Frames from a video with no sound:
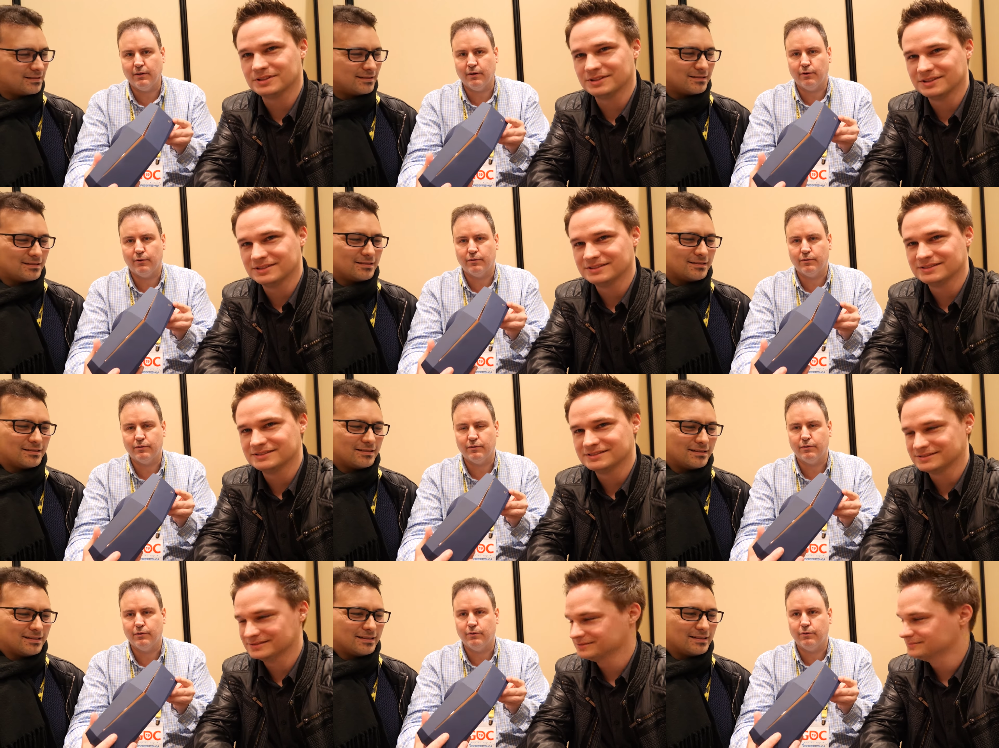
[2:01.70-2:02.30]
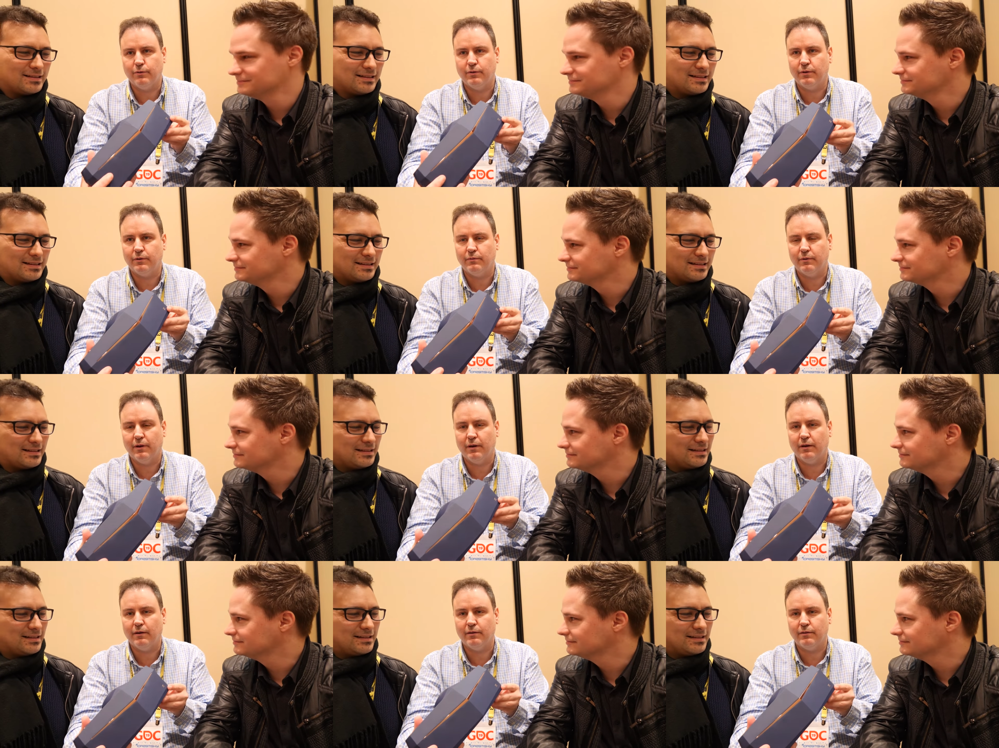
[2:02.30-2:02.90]
Speaker 1: you know, to
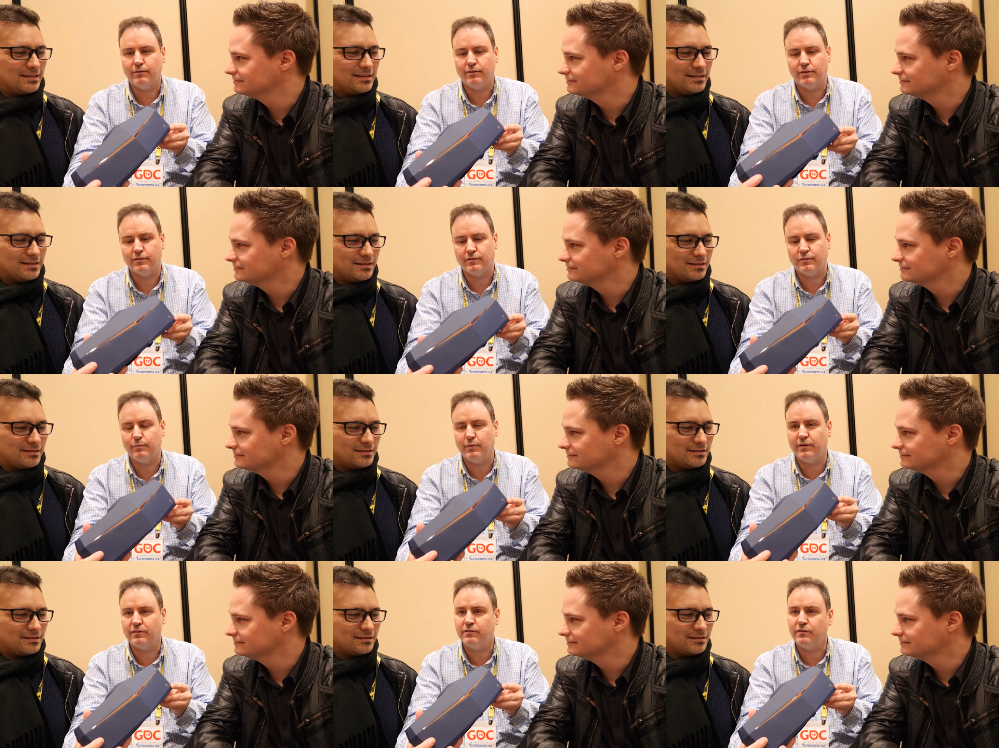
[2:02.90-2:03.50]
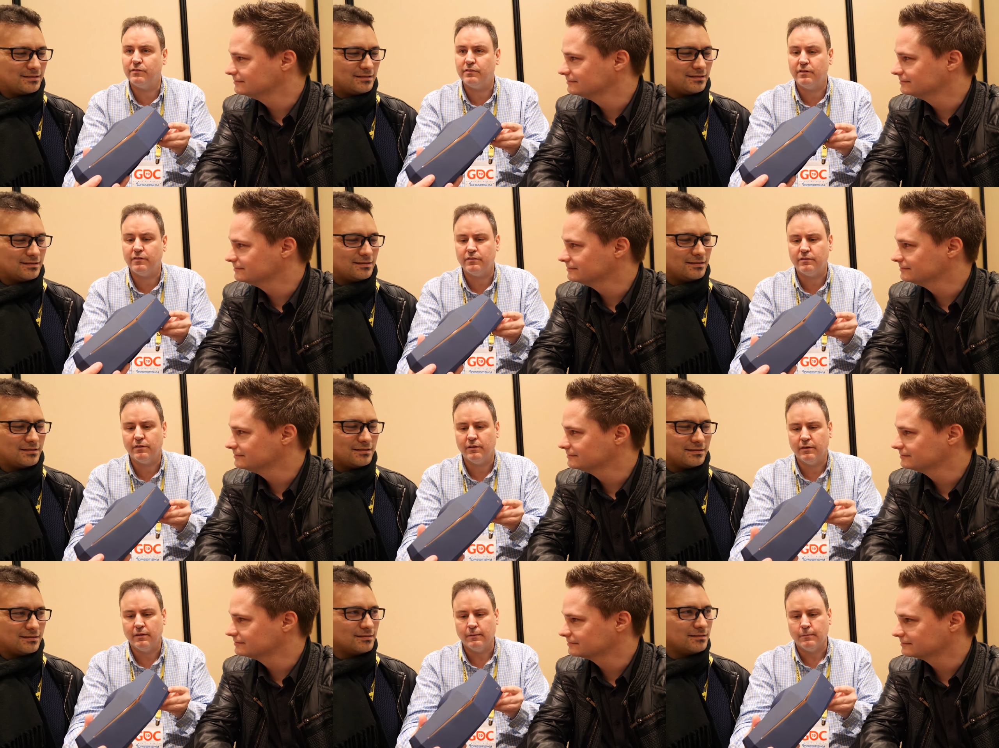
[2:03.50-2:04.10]
uh, just
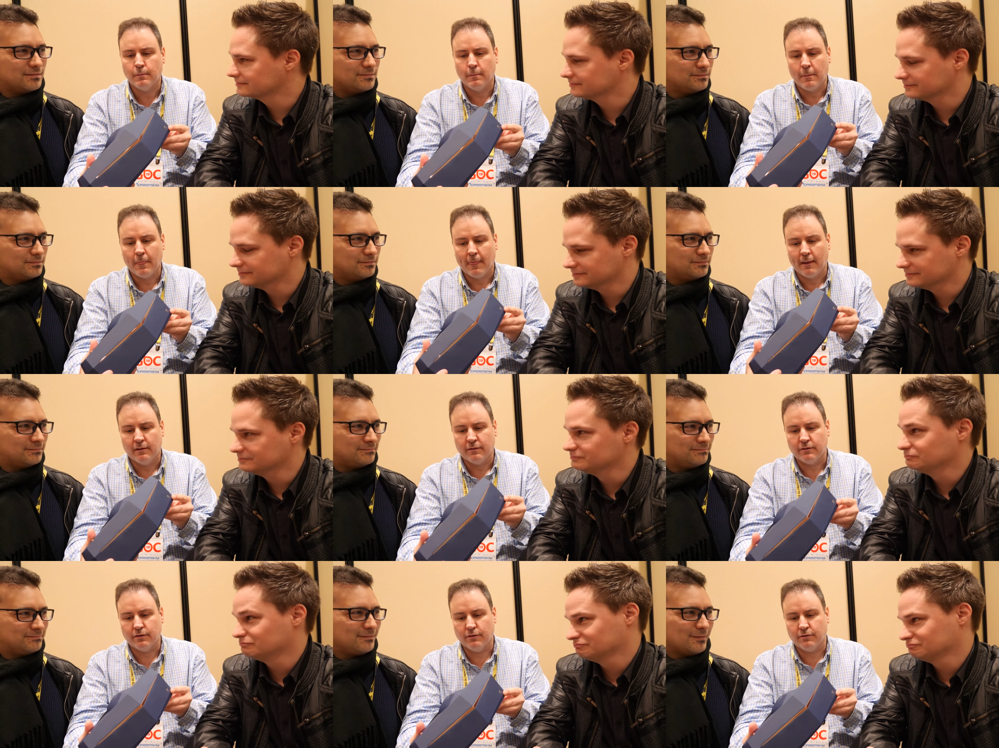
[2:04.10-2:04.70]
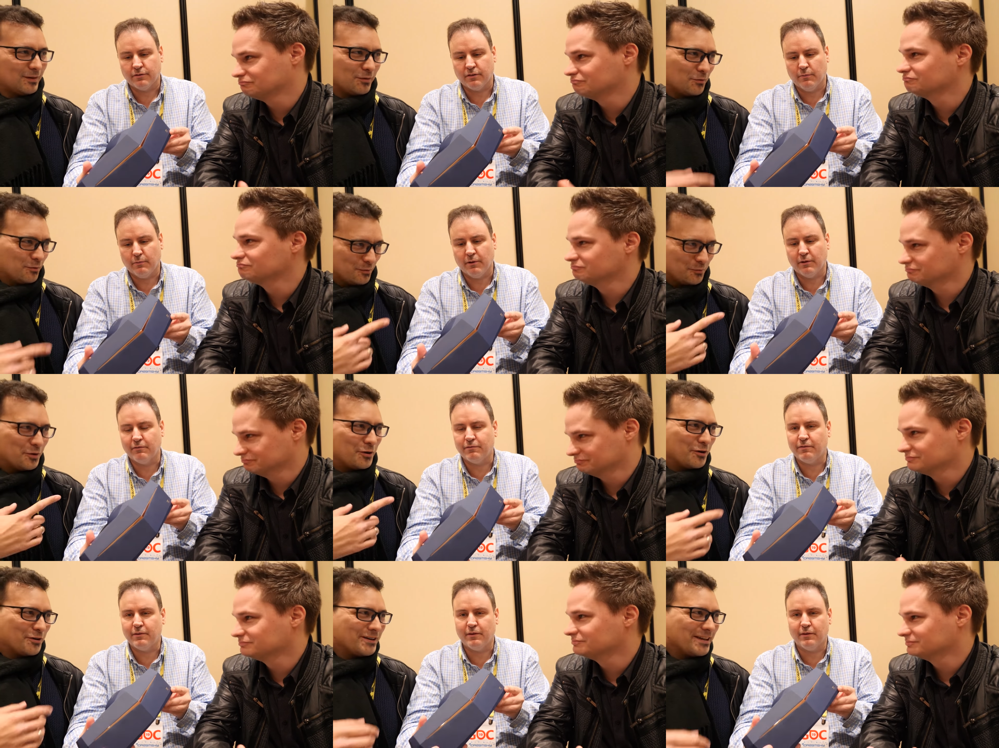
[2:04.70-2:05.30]
businesses. So if
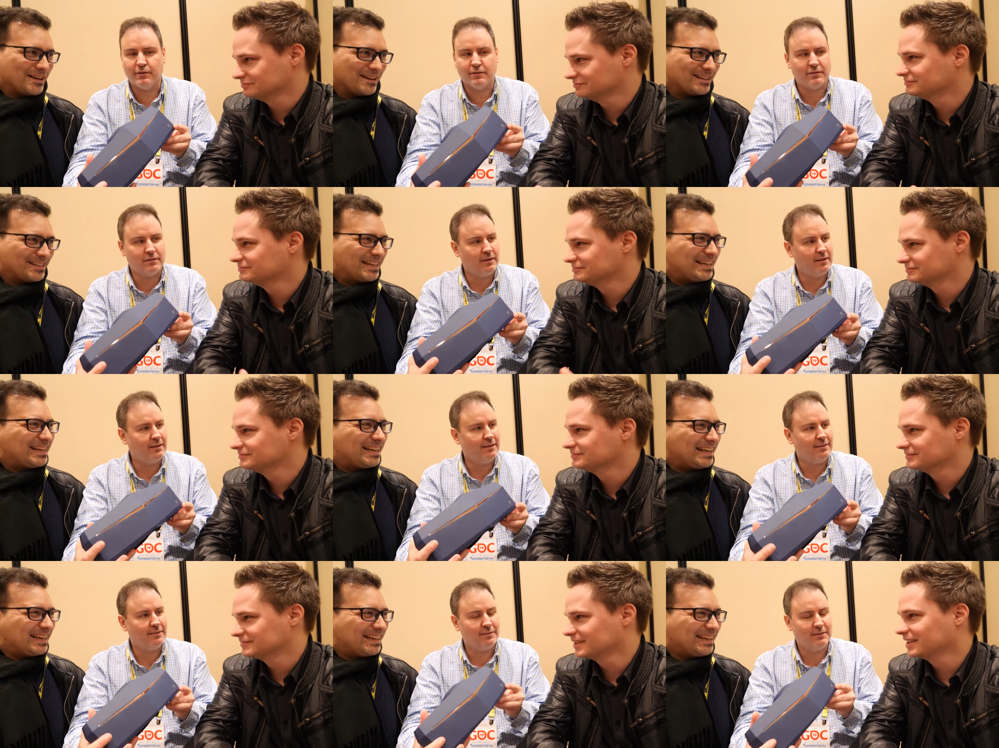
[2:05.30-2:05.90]
someone feels uh,